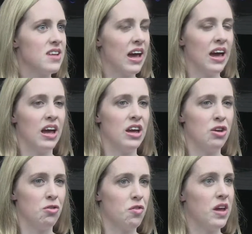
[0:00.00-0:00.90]

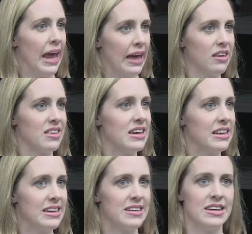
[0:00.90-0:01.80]
you know, fit and
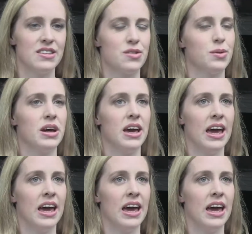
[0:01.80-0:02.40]
healthy leading into it.